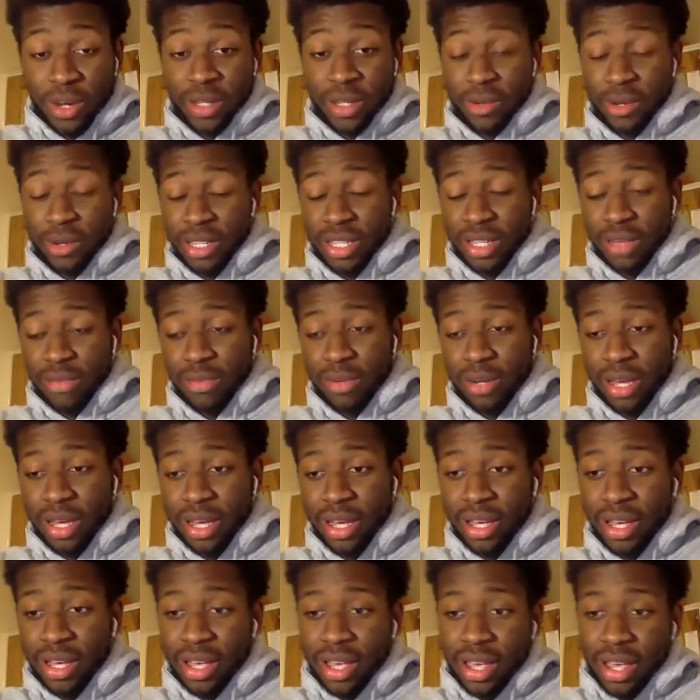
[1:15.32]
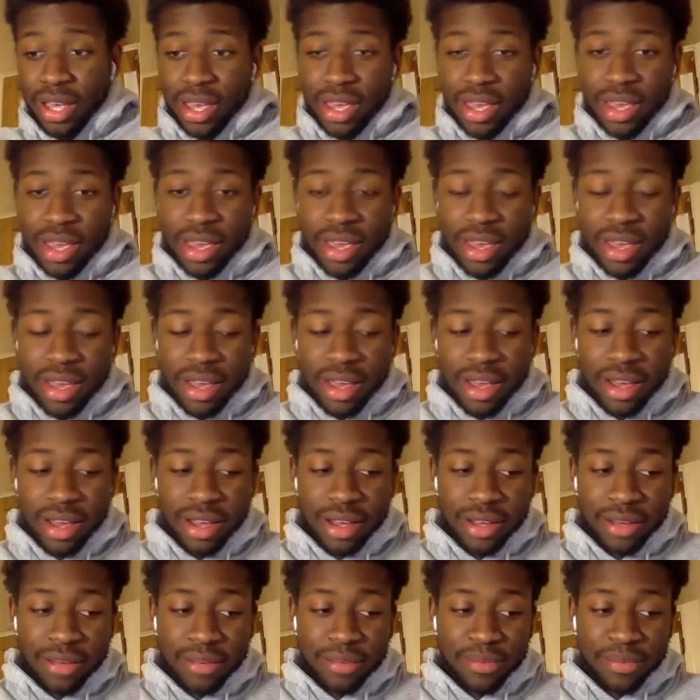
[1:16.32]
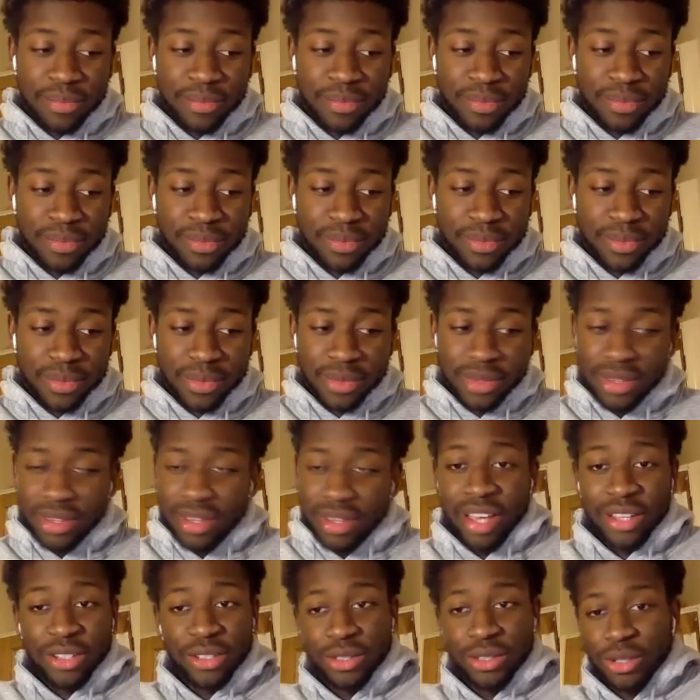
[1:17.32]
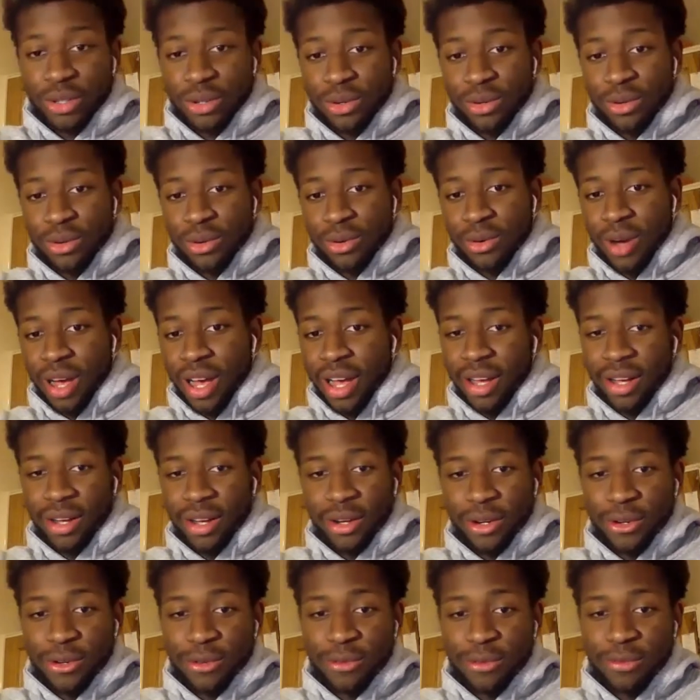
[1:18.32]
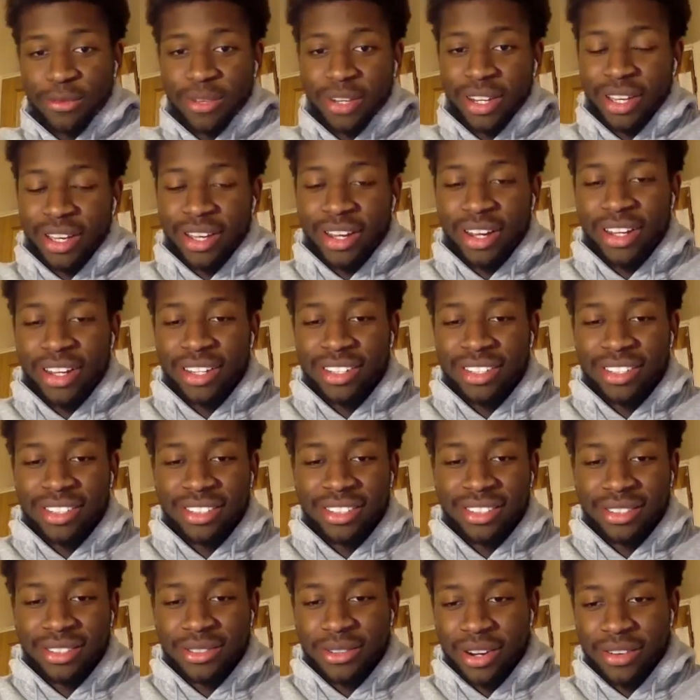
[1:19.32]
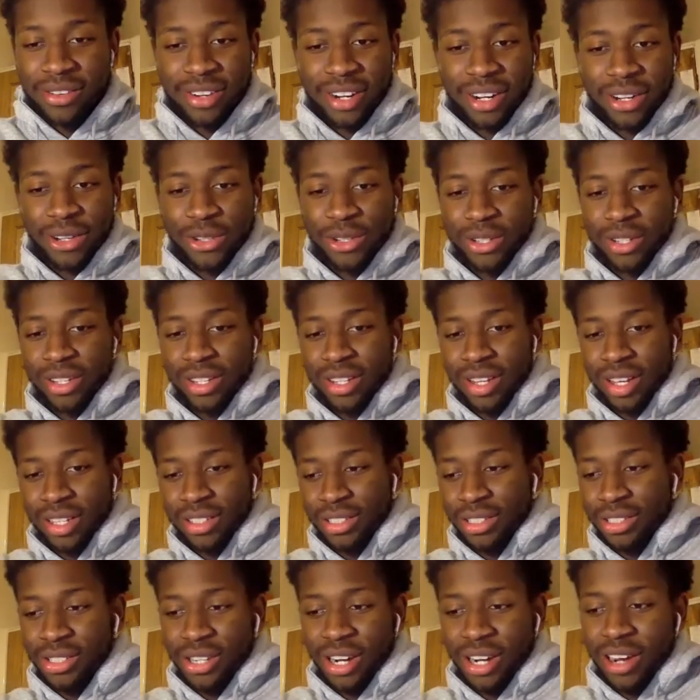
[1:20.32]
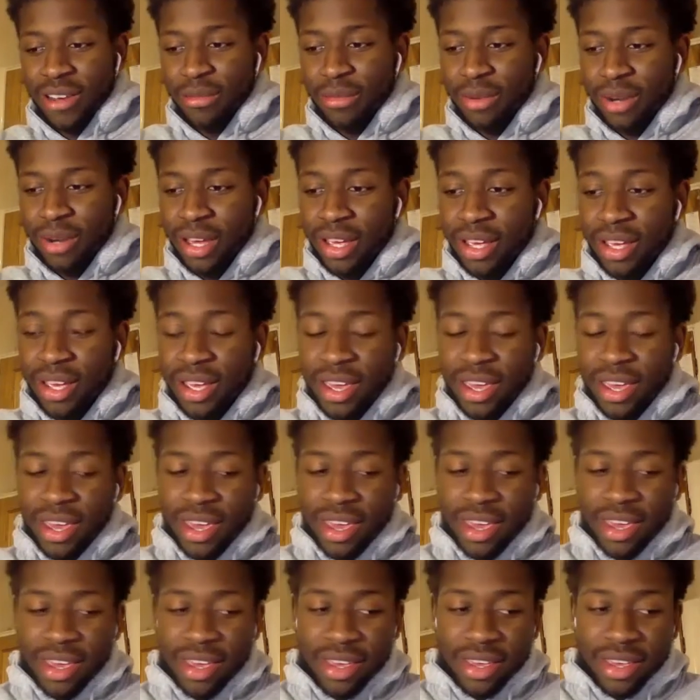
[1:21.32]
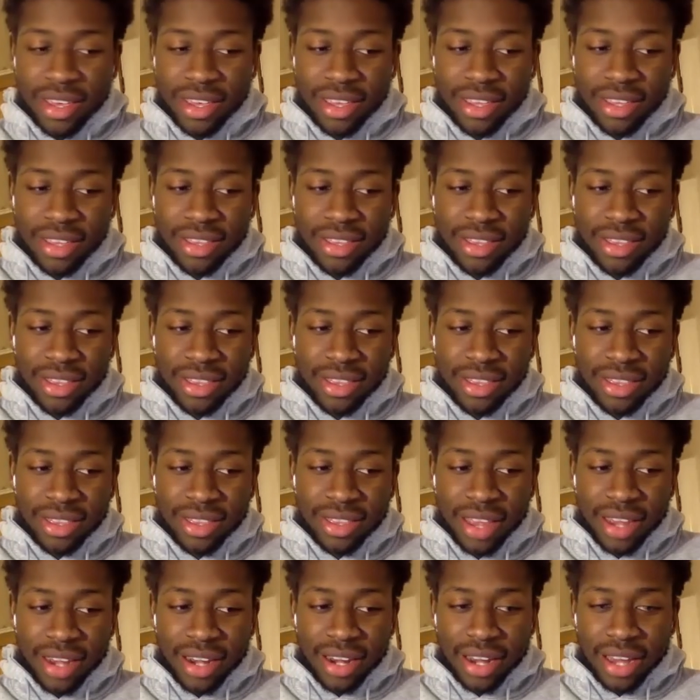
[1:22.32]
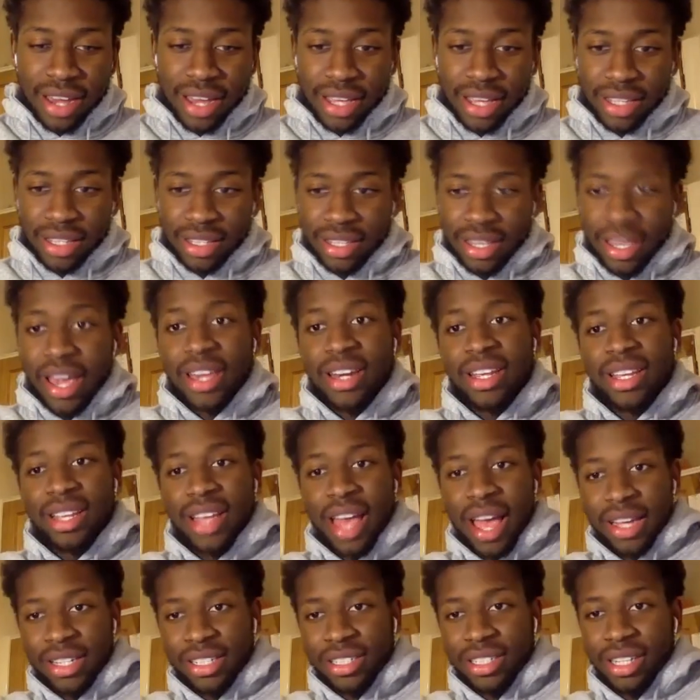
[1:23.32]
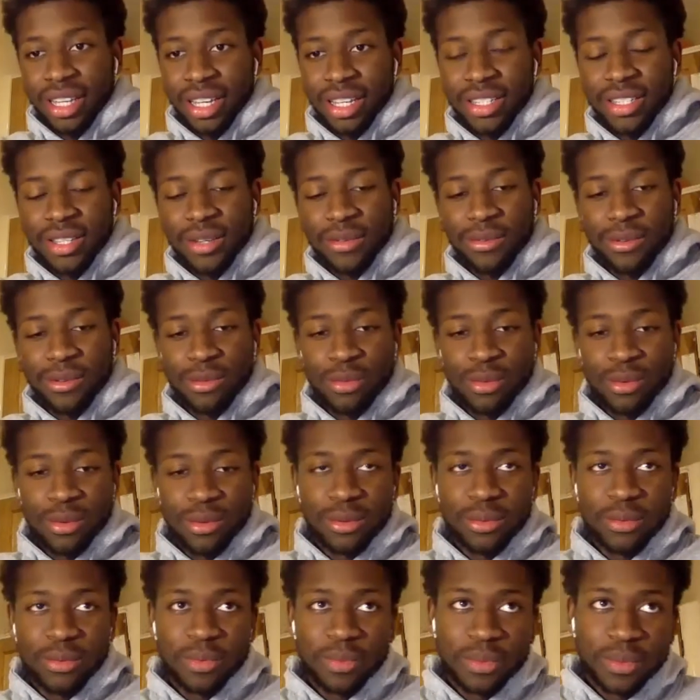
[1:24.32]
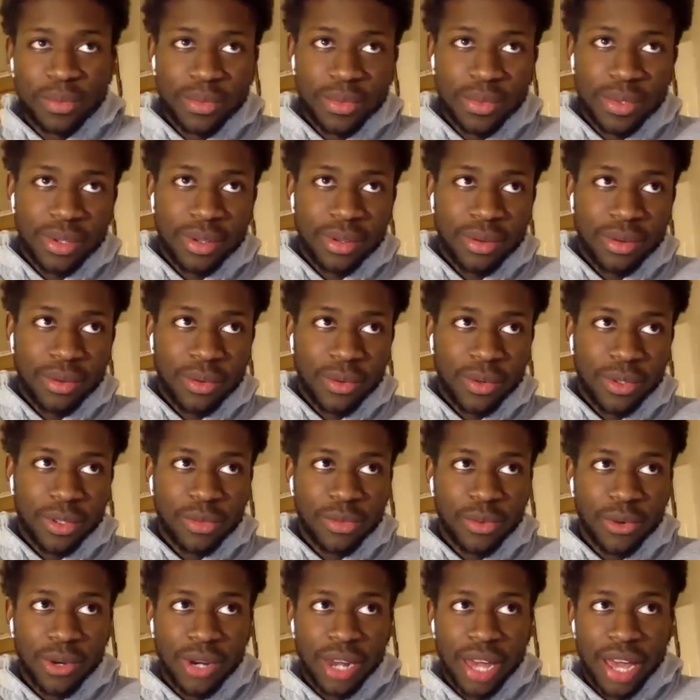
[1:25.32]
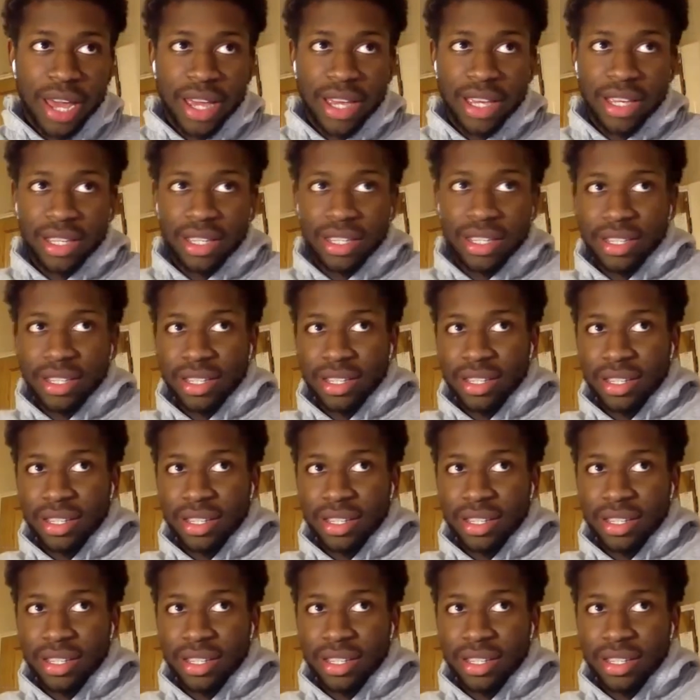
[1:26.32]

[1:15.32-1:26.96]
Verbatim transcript: always wanted to play. Um, at school, at home, in the garden, wherever I could, I just try and play. Then like getting it actually into football was more like